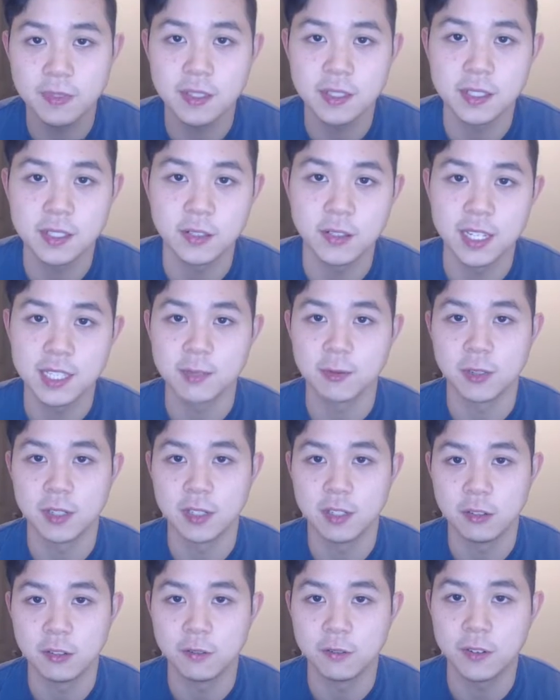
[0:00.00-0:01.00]
So that's where
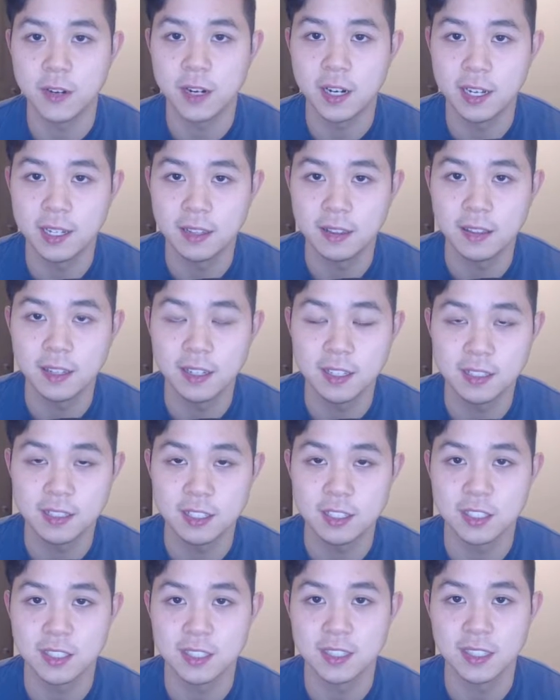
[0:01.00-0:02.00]
you'll find things
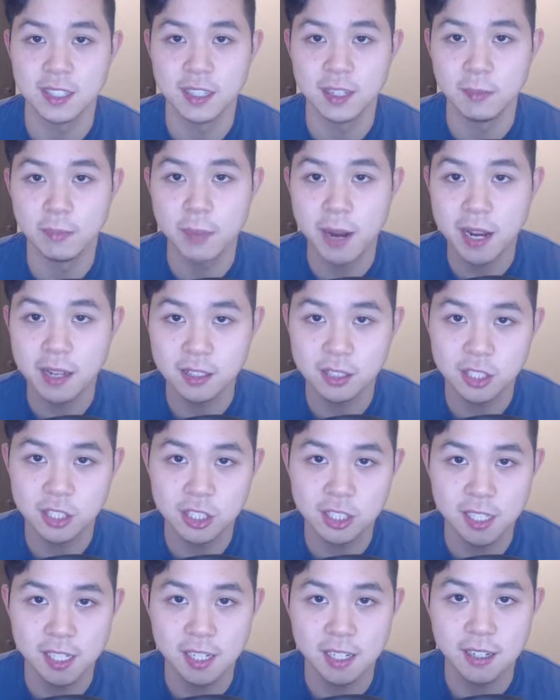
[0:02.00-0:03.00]
such as the balance
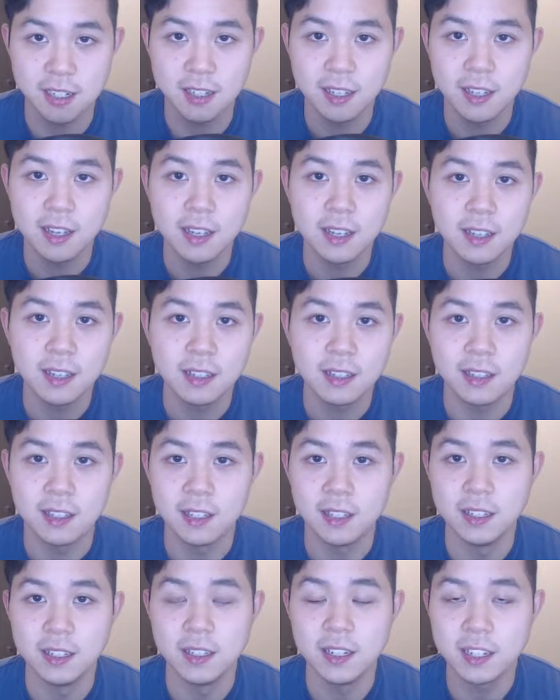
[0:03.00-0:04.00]
sheet,
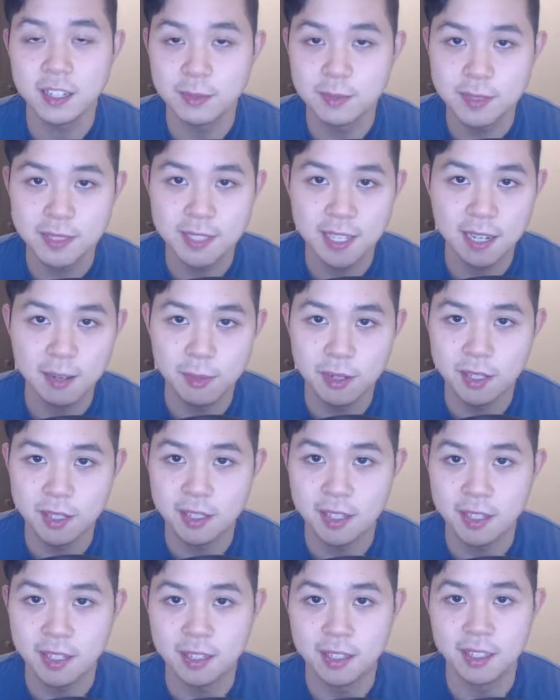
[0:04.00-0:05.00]
the income statement,
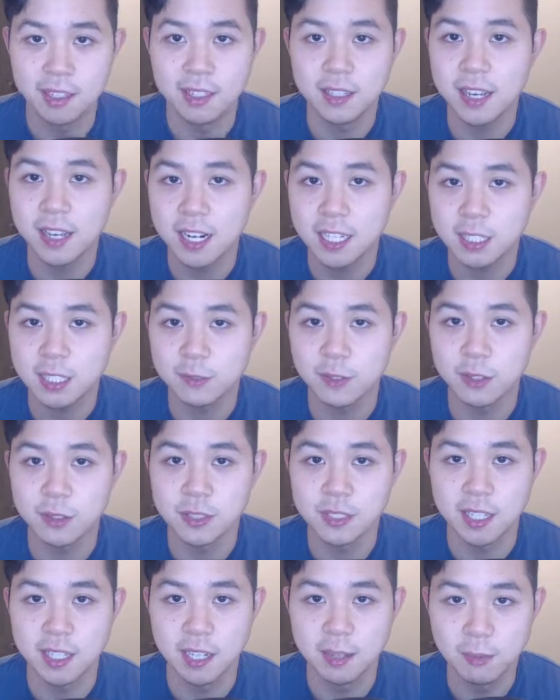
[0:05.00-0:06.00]
and the cash flow
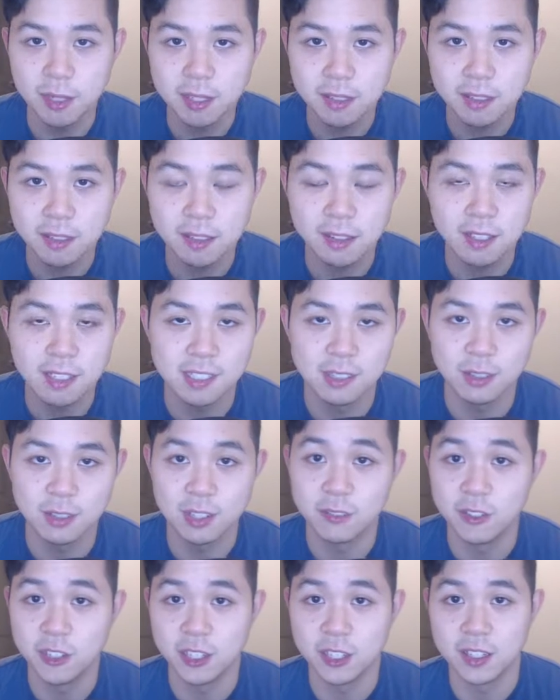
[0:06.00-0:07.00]
statement. This will
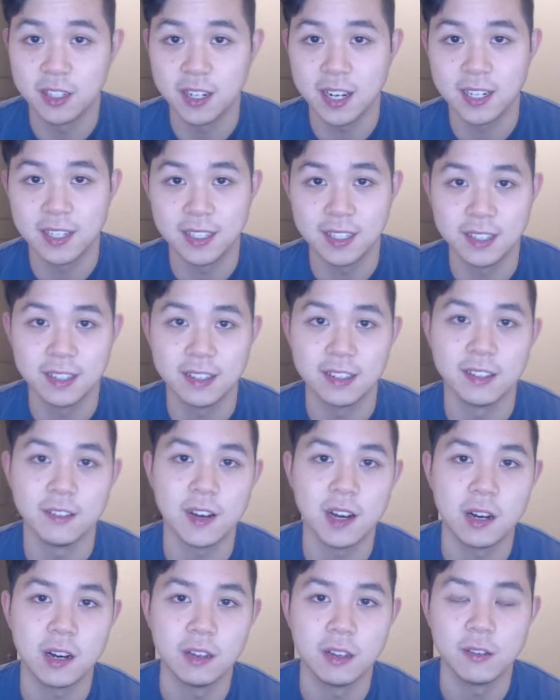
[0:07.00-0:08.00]
give you a good idea of
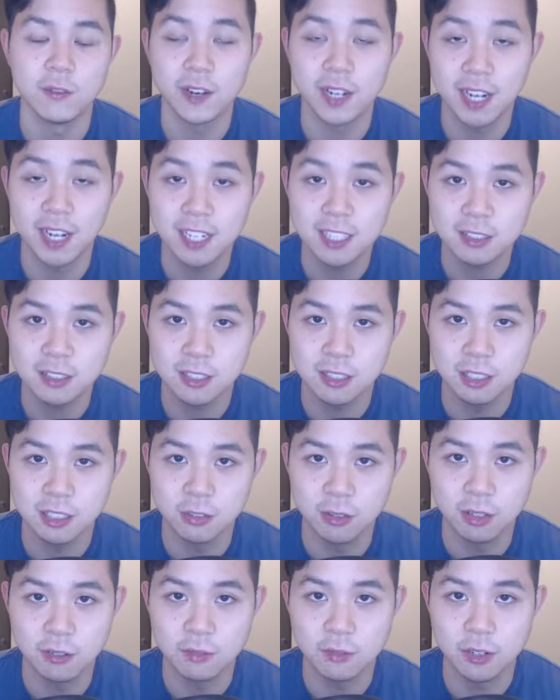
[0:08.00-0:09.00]
how the financials are
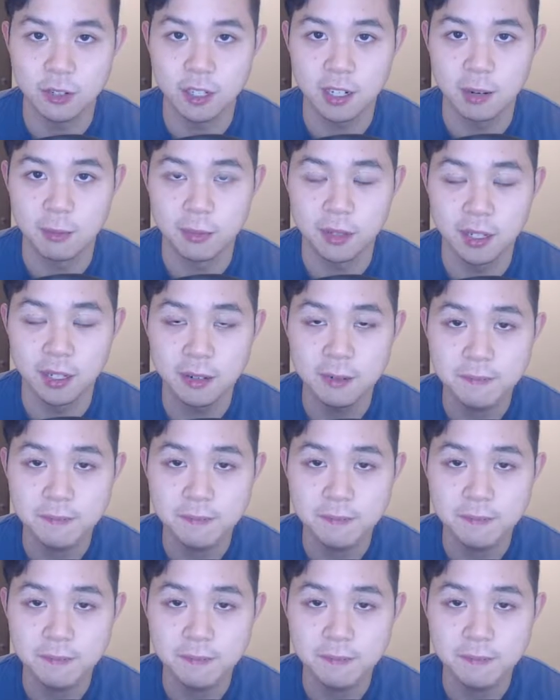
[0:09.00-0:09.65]
doing for a company.